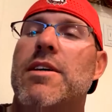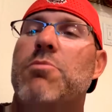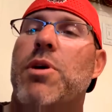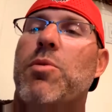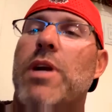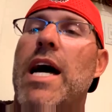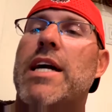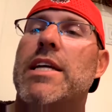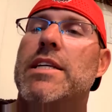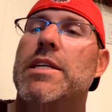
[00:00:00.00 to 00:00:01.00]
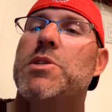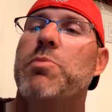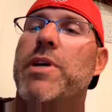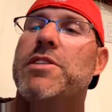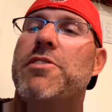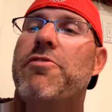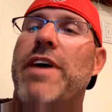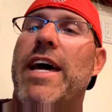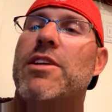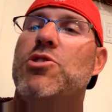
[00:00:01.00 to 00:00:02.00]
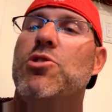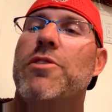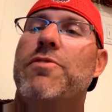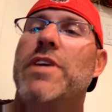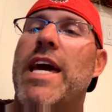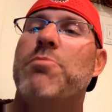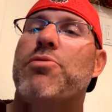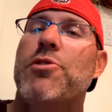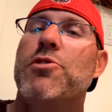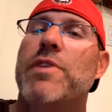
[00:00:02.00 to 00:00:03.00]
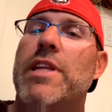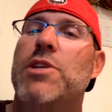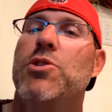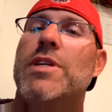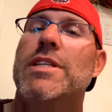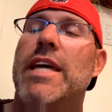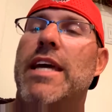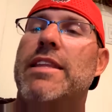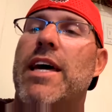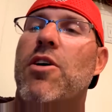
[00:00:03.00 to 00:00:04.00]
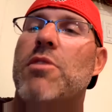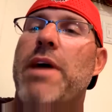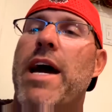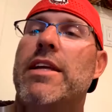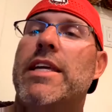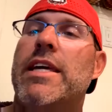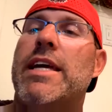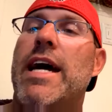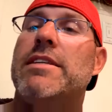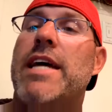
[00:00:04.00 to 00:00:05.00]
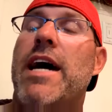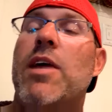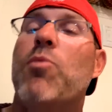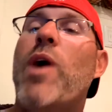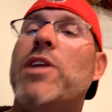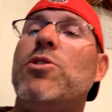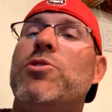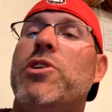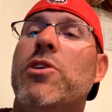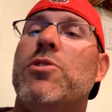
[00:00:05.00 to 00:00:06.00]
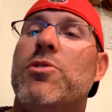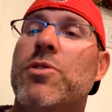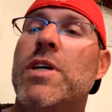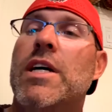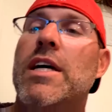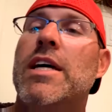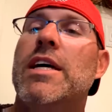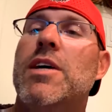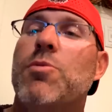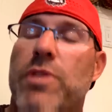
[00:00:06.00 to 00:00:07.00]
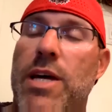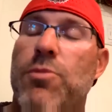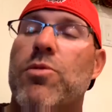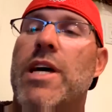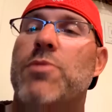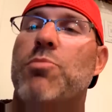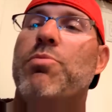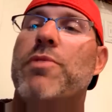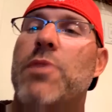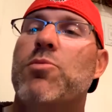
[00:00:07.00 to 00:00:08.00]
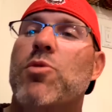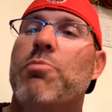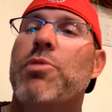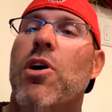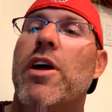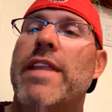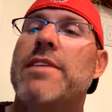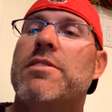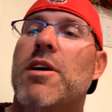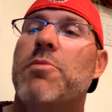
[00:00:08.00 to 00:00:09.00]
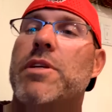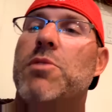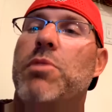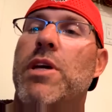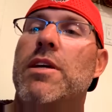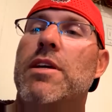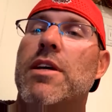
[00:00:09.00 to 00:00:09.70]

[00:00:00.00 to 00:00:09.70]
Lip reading: But we're not going to dismiss the fact that you have yet proven that you can take that on a mound and get guys out. And when you do, well, then we'll applaud. And that's something to be